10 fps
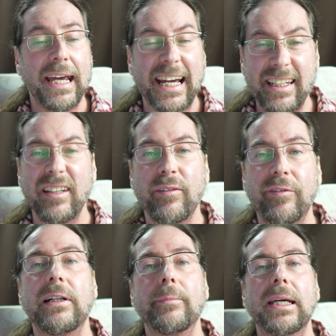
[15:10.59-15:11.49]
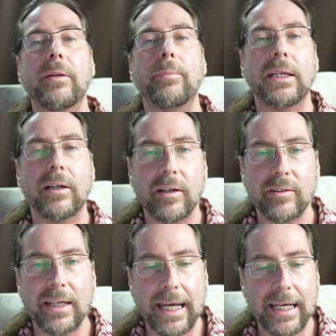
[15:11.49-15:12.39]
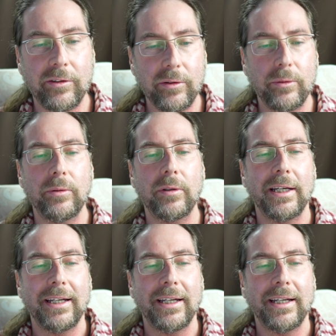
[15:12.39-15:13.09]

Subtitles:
I didn't film that because I had to